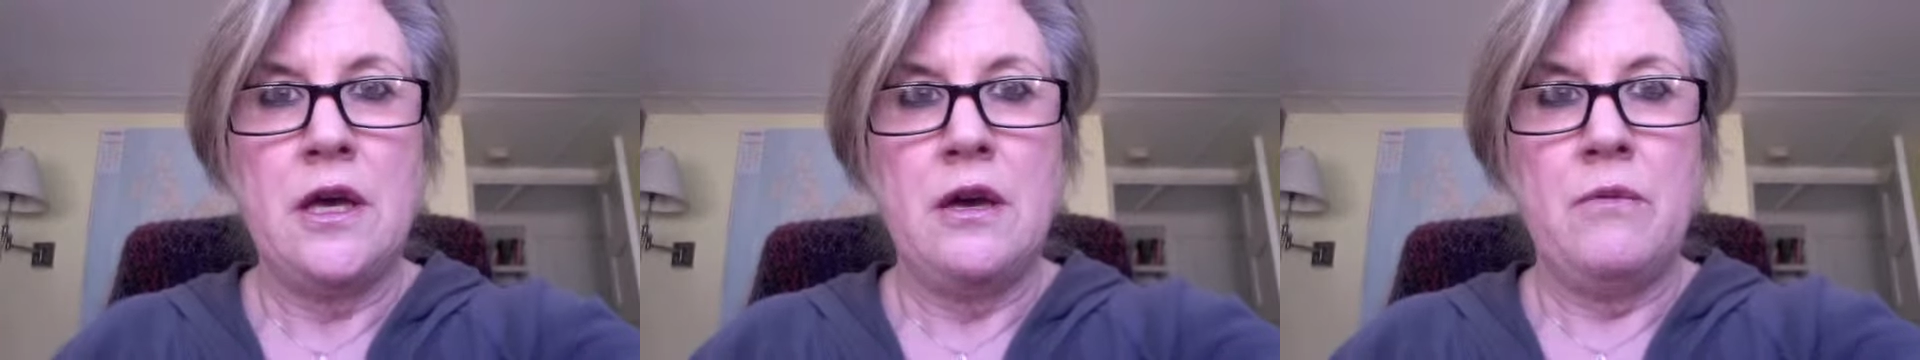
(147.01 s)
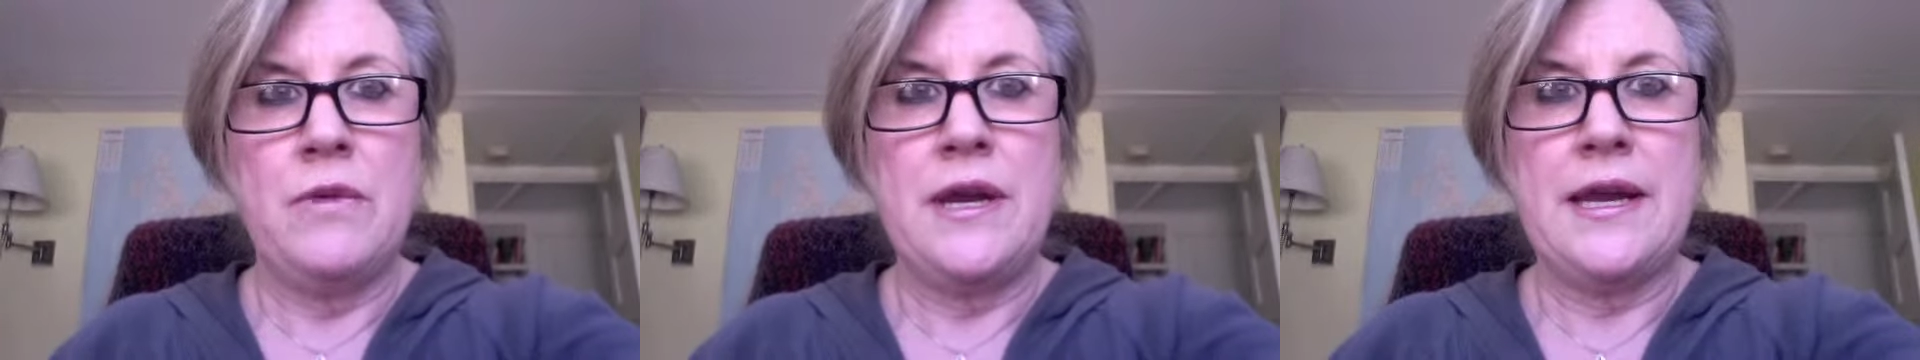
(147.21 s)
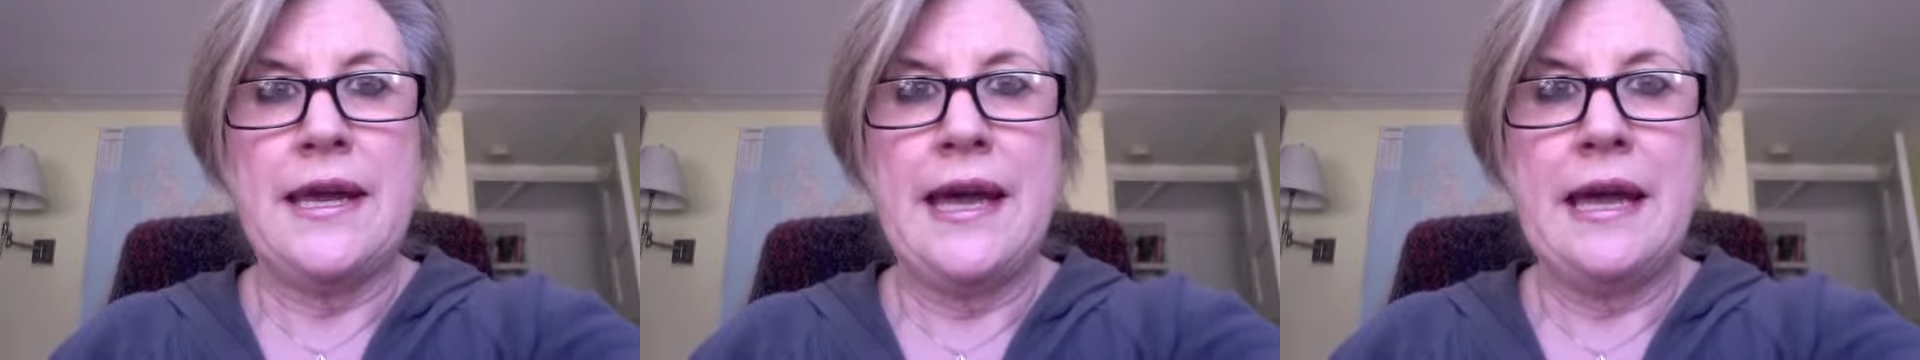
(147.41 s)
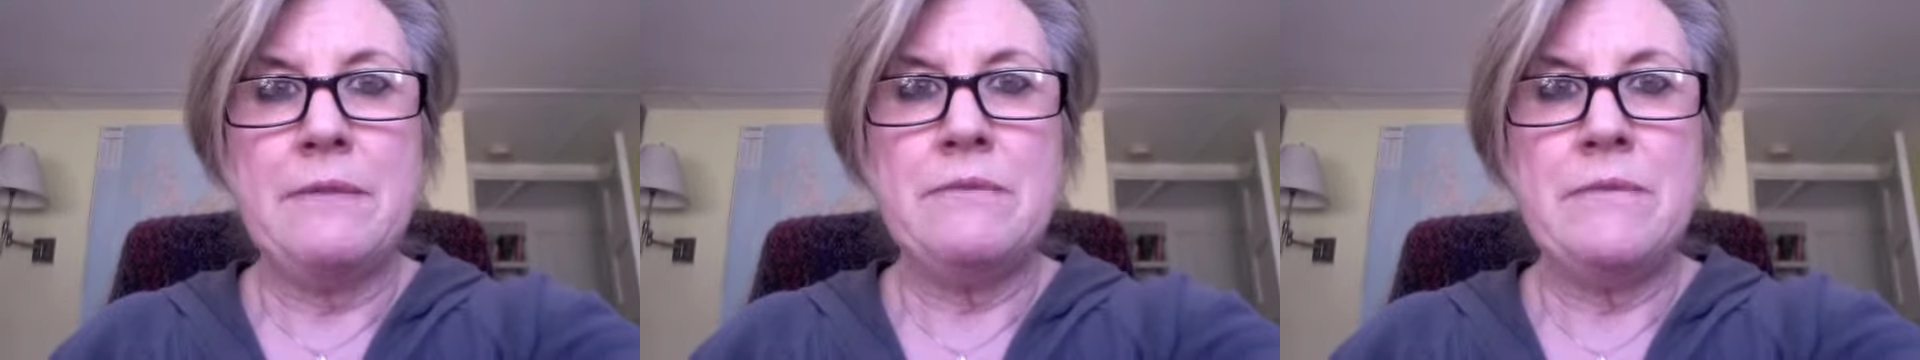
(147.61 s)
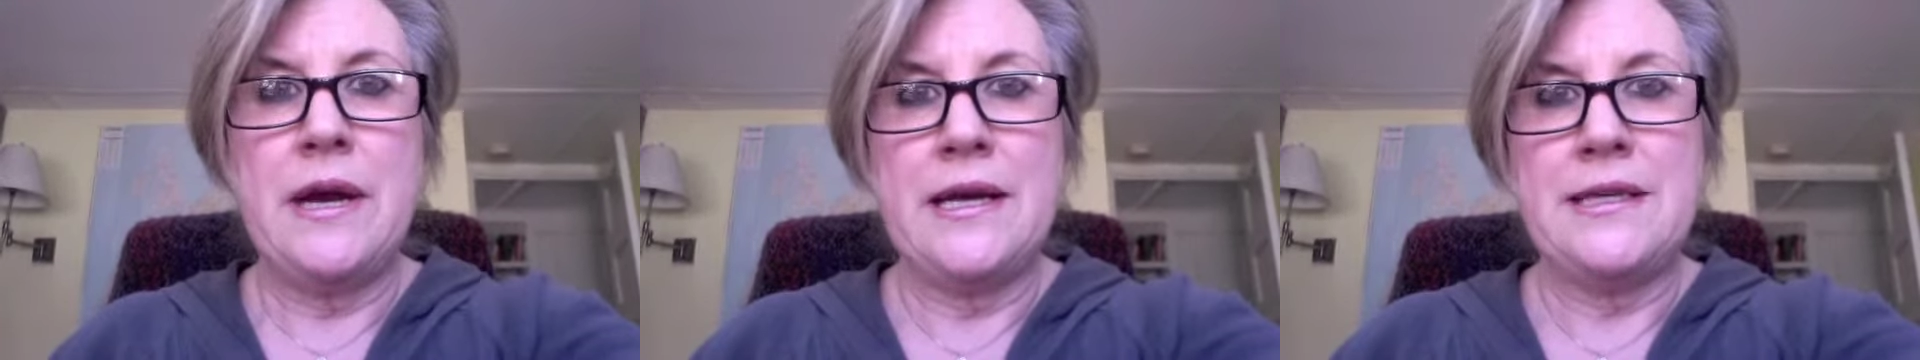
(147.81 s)
When it
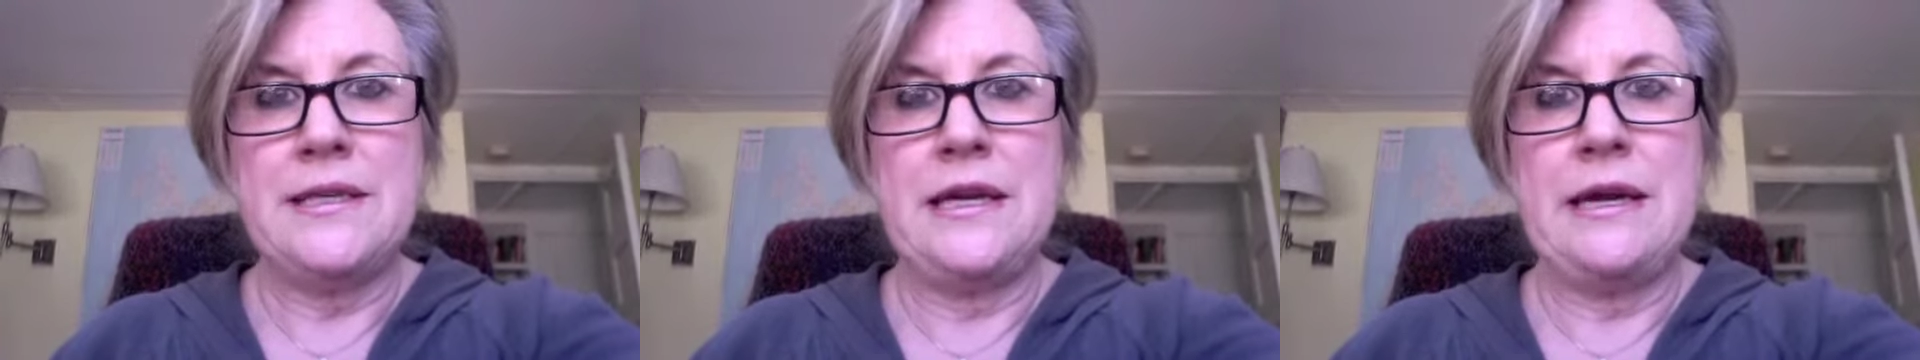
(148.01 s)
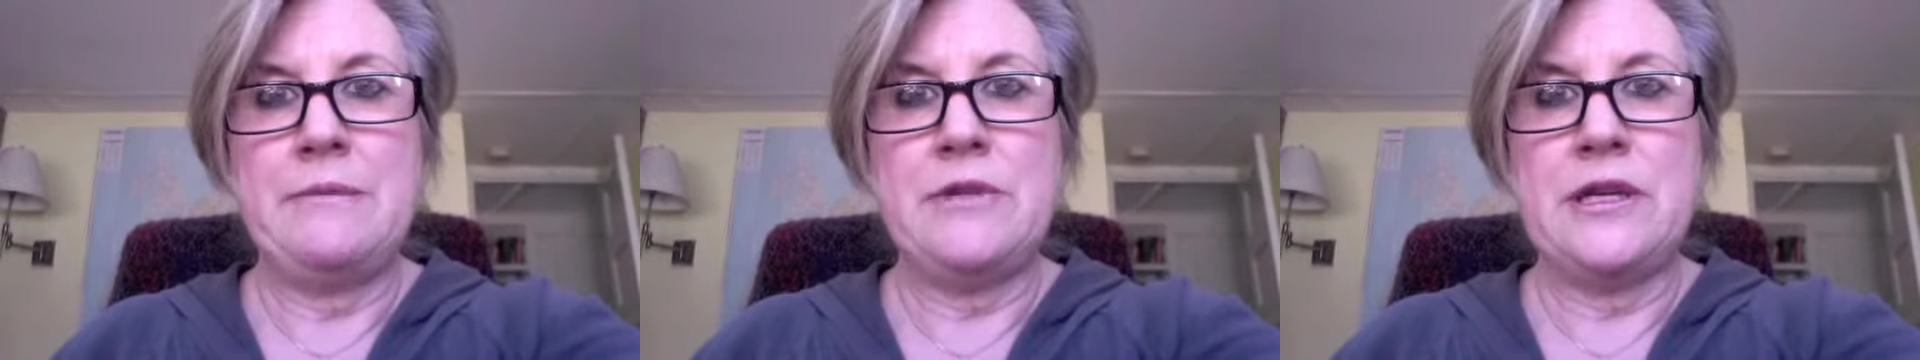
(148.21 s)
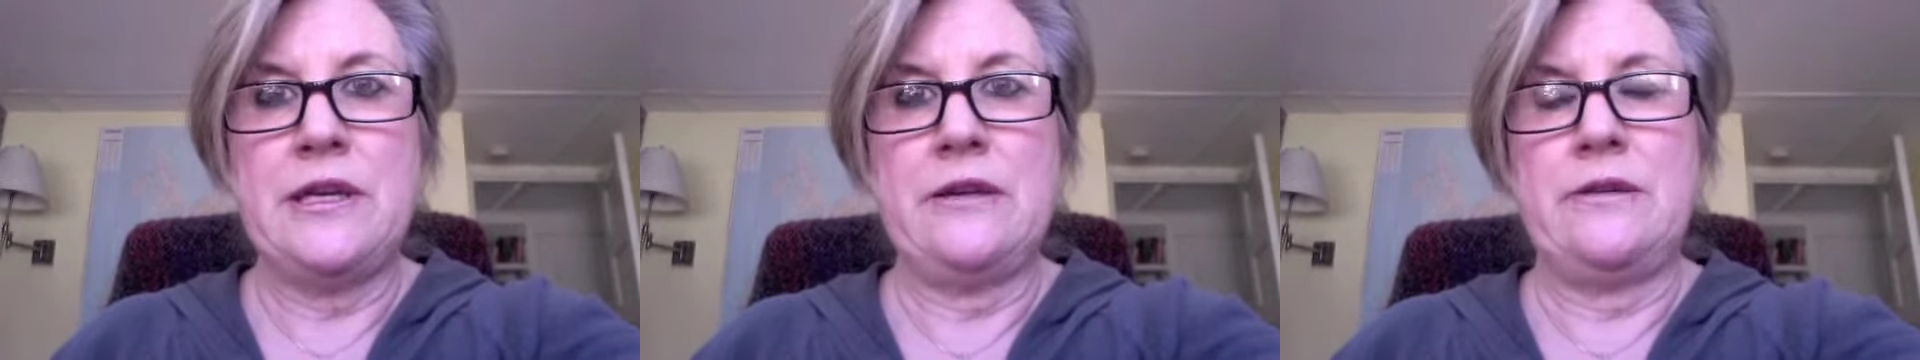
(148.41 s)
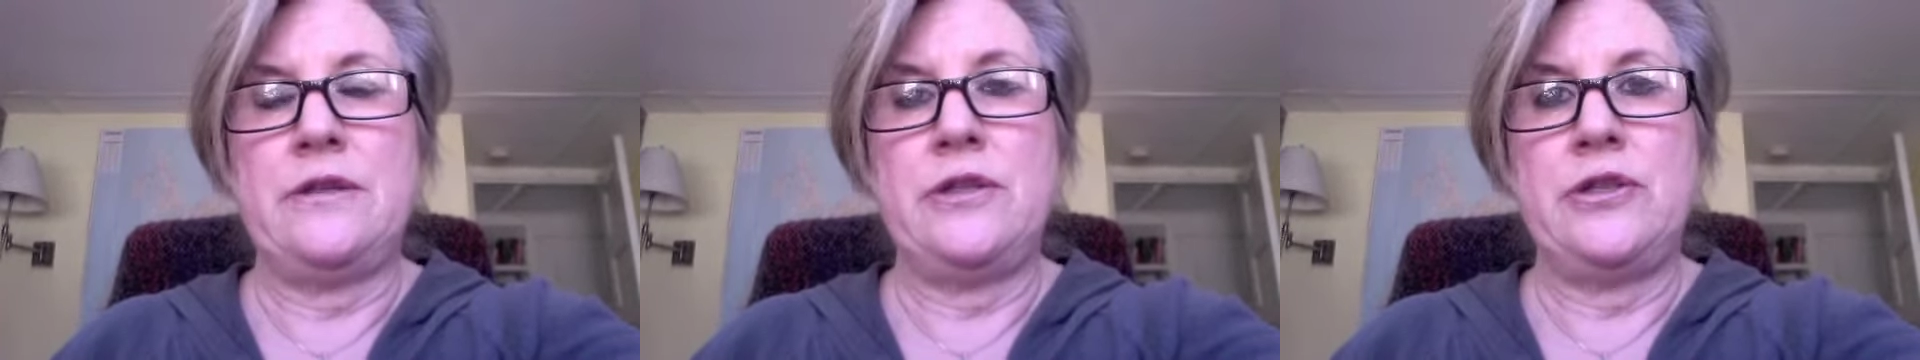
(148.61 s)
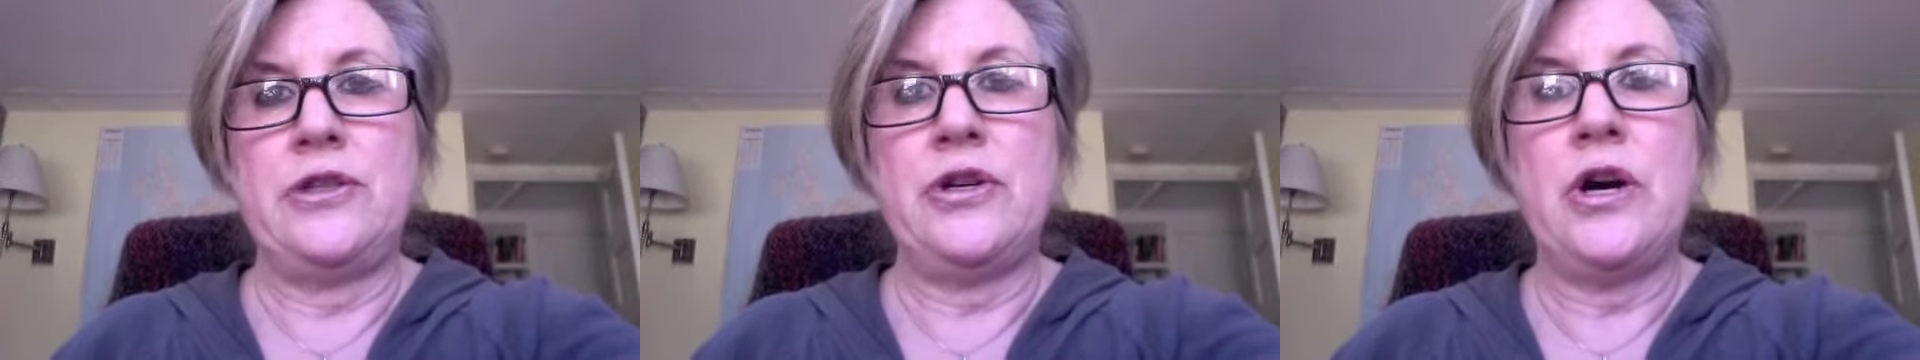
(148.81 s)
came my time to get
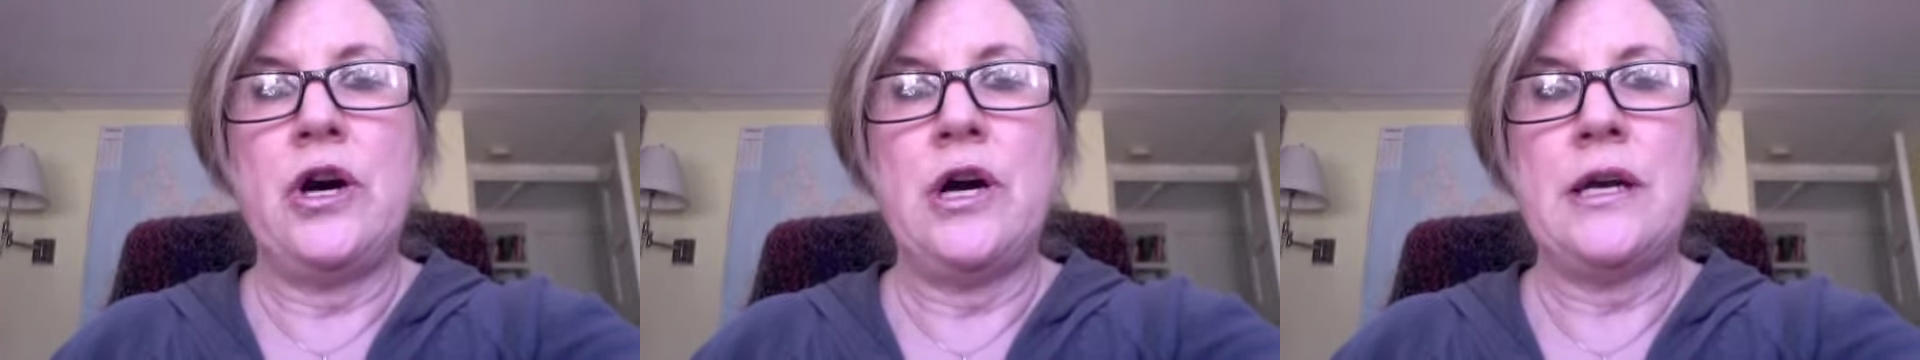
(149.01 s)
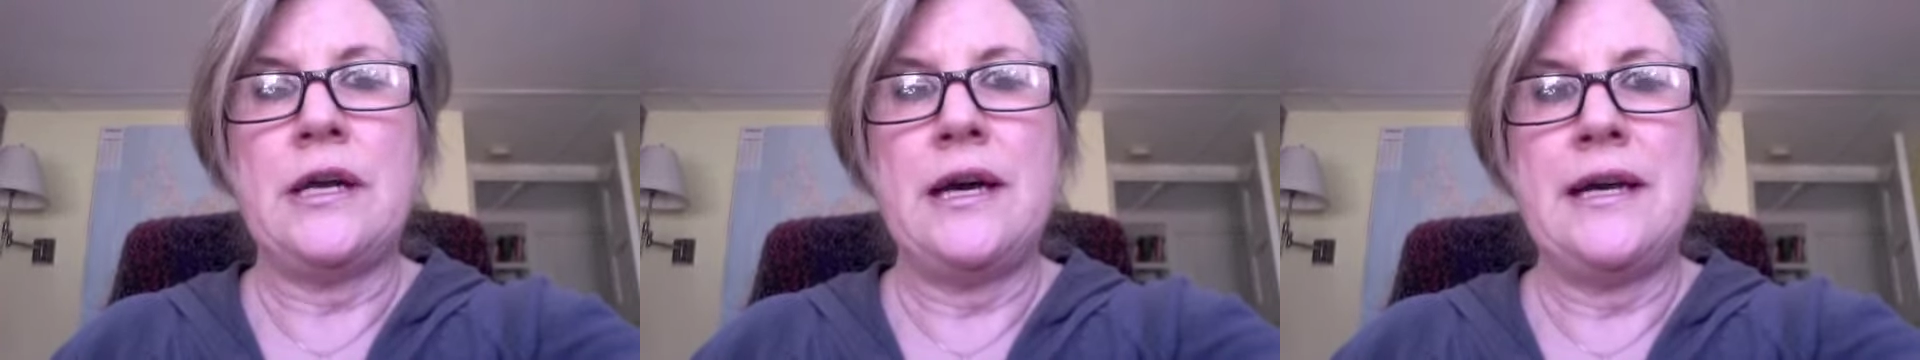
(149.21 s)
to talk,